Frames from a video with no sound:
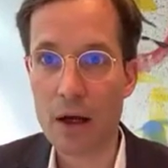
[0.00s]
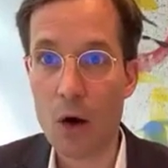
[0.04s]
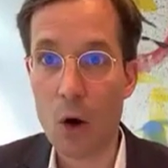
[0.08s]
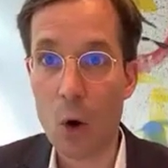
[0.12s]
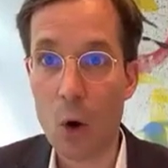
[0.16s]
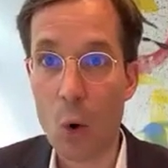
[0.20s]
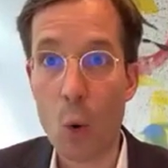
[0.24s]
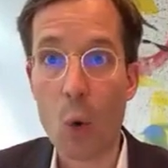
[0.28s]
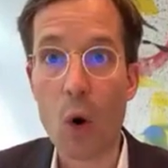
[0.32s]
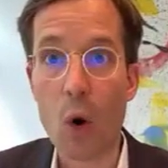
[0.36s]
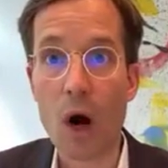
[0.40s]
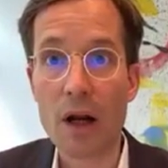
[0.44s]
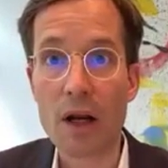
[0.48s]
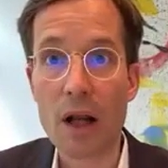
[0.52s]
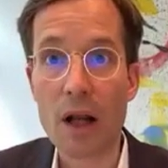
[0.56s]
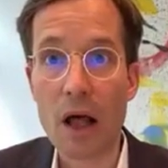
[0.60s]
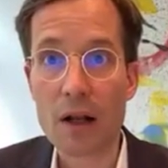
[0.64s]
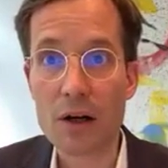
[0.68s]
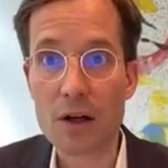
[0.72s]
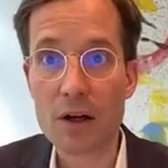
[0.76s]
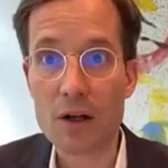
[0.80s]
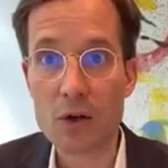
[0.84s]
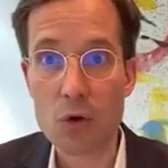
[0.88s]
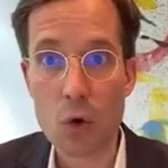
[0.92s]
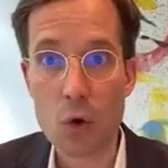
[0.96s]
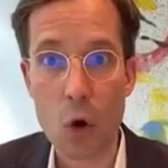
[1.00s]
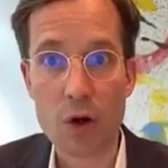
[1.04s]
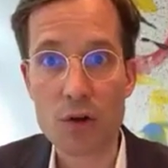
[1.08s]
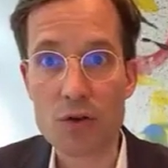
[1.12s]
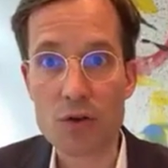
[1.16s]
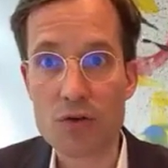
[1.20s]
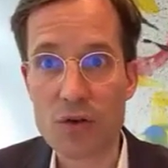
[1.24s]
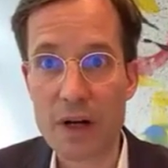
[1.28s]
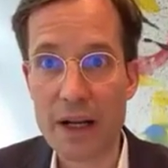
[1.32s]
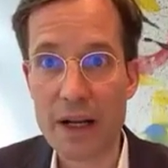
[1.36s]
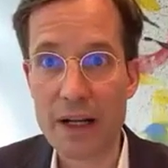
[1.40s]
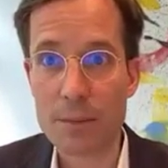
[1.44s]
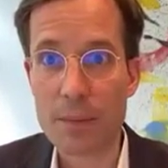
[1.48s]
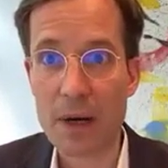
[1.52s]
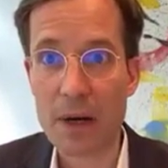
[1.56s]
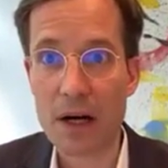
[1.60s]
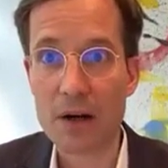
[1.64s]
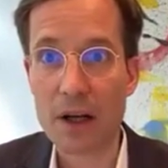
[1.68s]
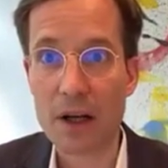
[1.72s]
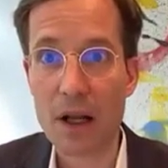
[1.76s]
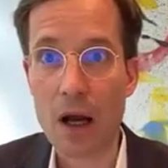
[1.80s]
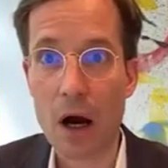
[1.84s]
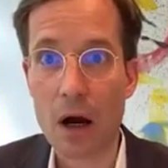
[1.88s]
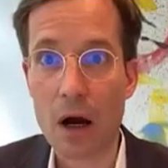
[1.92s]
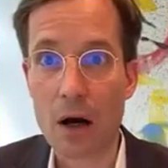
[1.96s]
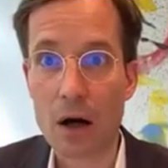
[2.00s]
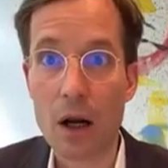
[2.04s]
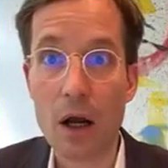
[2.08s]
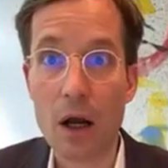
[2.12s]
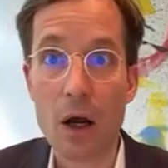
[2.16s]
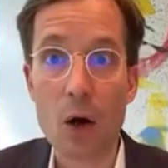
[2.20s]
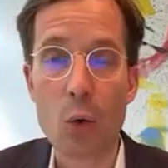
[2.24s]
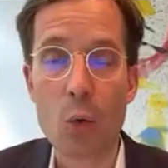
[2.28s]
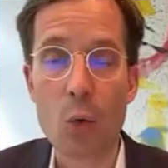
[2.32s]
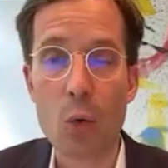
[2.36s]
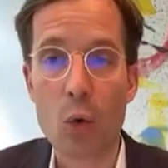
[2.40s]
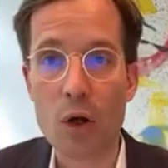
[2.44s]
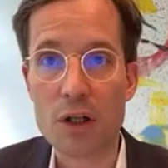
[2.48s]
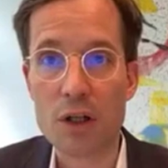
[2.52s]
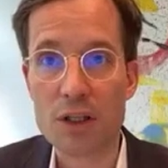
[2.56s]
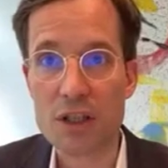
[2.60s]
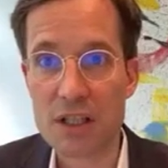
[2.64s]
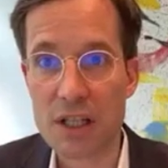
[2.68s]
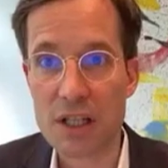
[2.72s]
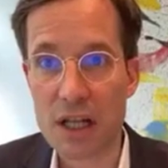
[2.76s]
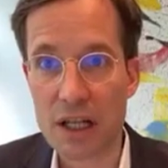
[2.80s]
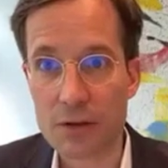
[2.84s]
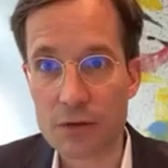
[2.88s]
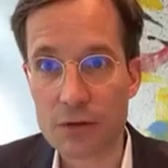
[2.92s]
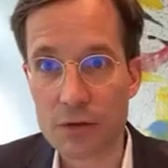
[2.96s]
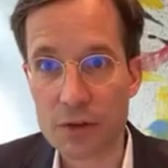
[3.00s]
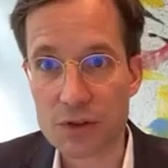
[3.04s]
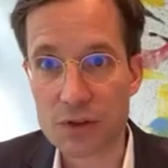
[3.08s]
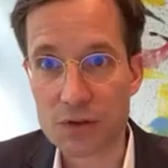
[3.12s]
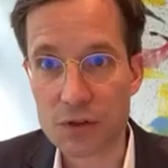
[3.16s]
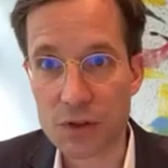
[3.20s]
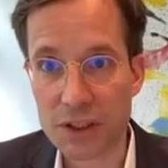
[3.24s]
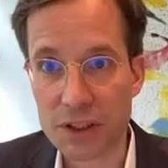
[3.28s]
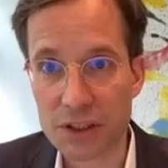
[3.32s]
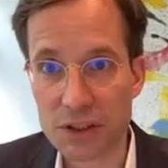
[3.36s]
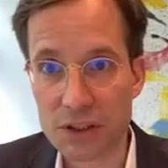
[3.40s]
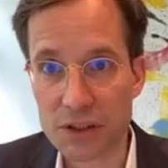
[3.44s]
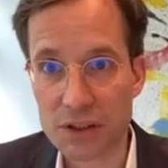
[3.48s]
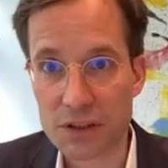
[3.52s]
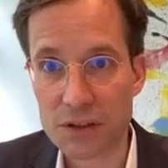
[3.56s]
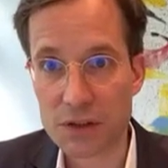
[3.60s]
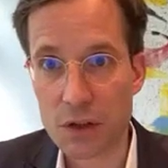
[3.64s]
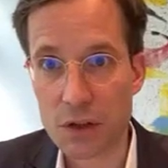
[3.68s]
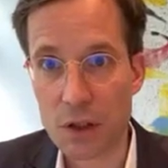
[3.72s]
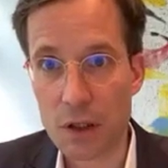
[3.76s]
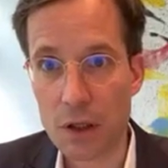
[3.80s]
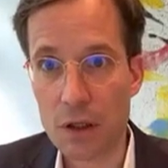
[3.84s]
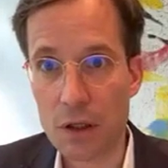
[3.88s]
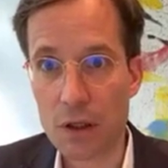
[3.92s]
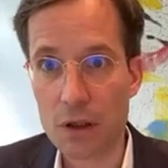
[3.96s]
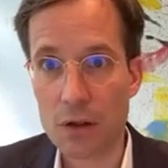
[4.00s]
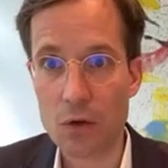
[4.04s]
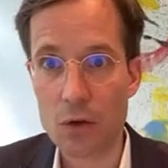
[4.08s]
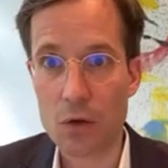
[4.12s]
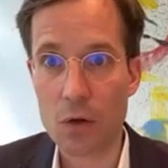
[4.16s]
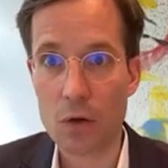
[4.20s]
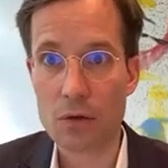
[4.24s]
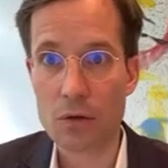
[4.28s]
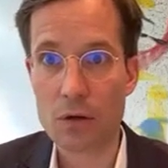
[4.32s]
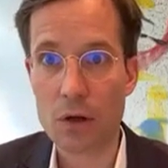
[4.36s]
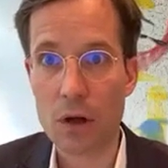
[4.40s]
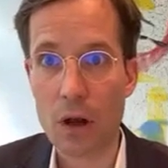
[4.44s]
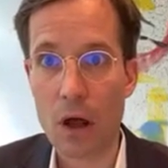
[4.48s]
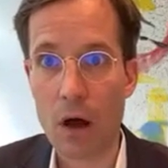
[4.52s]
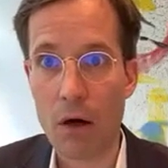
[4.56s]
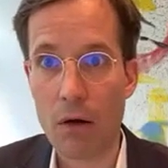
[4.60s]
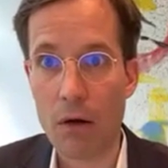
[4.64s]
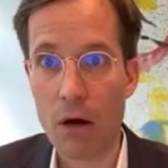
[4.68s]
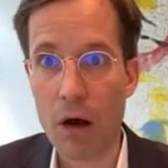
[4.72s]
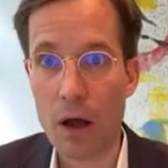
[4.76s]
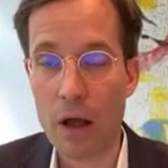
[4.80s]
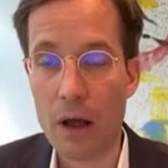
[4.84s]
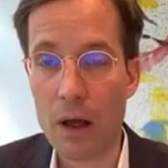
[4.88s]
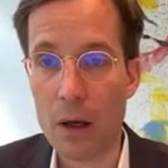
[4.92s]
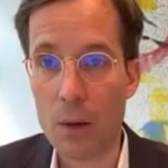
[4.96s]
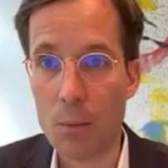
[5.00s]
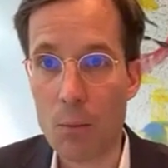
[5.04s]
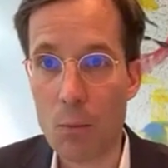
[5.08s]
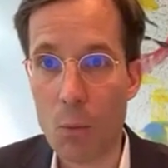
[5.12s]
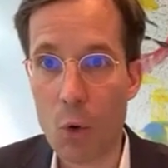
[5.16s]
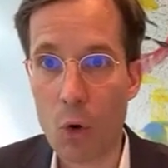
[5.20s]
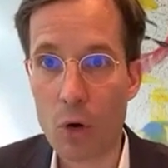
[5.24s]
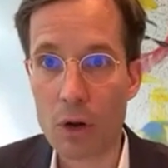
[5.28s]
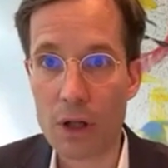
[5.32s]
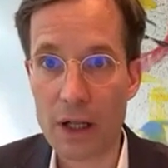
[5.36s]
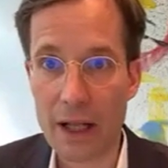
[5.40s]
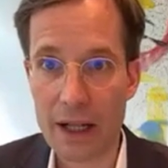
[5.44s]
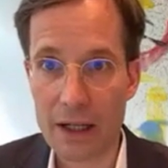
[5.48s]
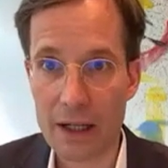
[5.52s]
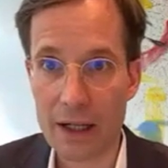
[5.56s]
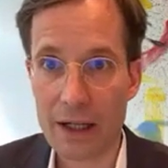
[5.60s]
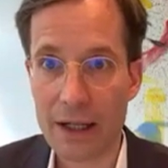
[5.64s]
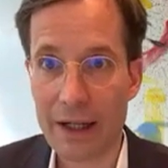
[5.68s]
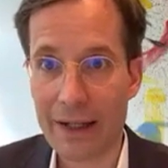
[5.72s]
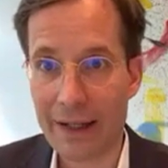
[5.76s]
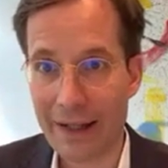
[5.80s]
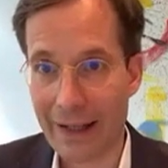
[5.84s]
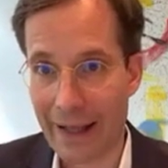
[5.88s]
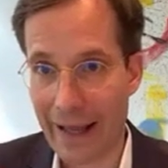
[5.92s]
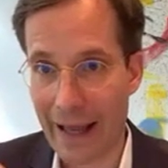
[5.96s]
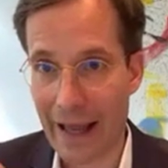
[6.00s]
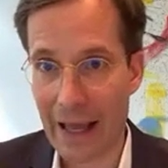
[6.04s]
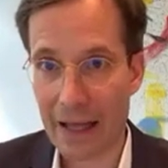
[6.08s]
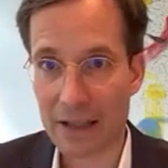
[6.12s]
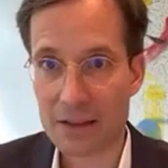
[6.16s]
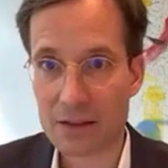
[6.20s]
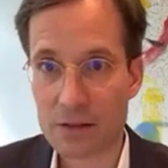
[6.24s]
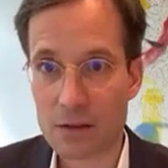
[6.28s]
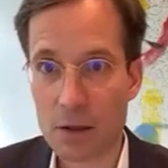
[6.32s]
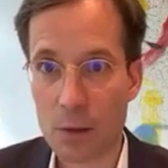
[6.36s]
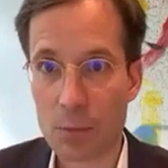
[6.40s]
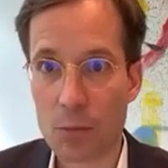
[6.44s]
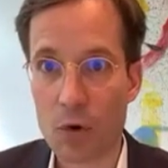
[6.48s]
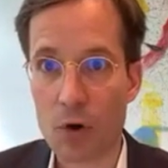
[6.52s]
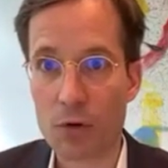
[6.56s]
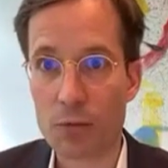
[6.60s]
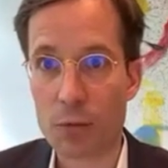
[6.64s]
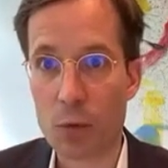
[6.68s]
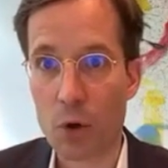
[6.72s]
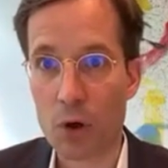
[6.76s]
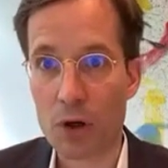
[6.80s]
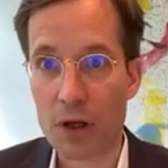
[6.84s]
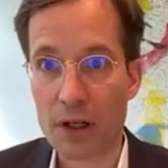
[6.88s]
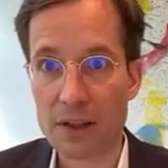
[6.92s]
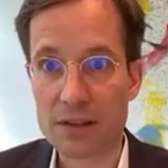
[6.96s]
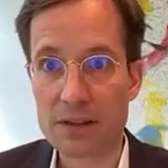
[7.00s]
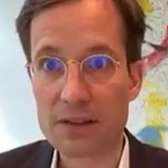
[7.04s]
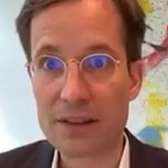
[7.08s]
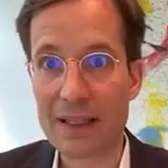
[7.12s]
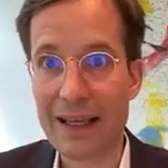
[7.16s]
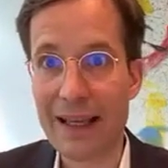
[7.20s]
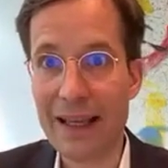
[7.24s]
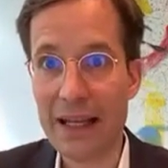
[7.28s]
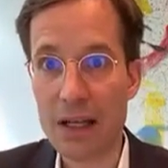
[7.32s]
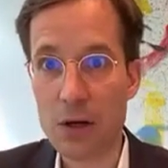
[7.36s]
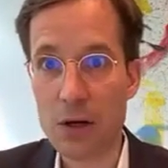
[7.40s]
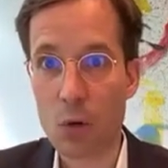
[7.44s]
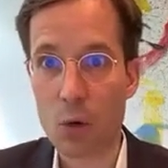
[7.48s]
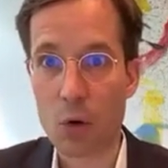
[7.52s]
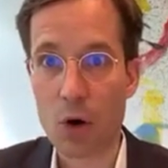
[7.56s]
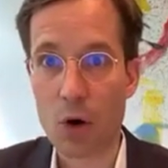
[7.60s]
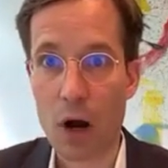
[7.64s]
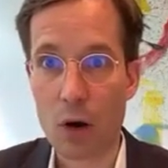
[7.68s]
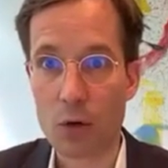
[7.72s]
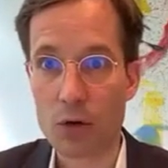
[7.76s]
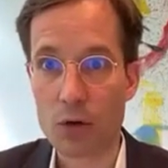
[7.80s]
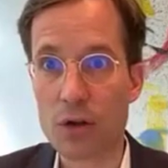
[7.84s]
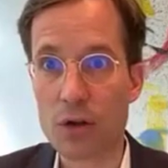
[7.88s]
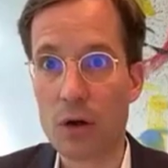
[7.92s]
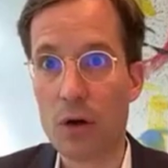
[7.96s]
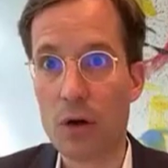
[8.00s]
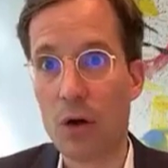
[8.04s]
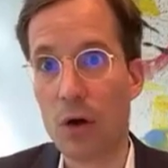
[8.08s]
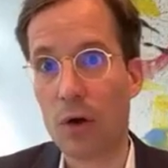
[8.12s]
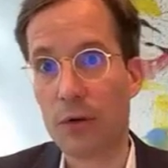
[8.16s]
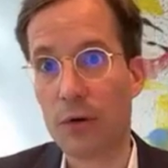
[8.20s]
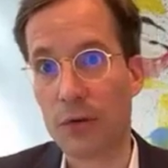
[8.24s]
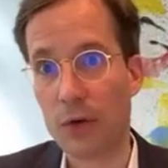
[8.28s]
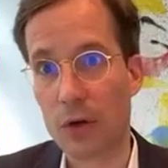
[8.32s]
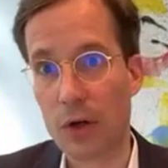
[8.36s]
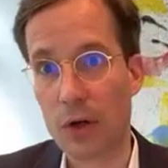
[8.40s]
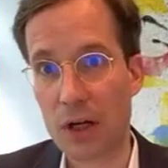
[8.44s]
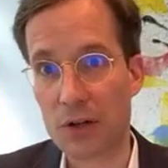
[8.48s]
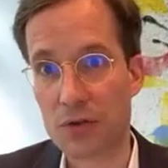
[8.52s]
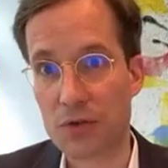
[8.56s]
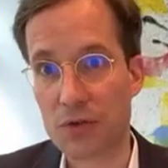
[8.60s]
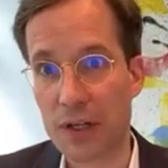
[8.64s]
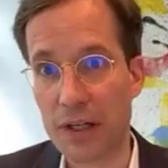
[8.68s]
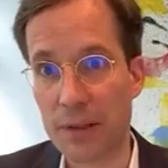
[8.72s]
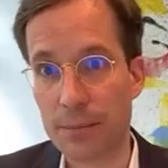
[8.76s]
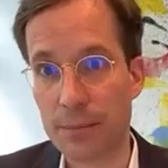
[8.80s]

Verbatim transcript: Or another non-trade barrier are quantitative restrictions you don't allow more than X number of products in or out of your country.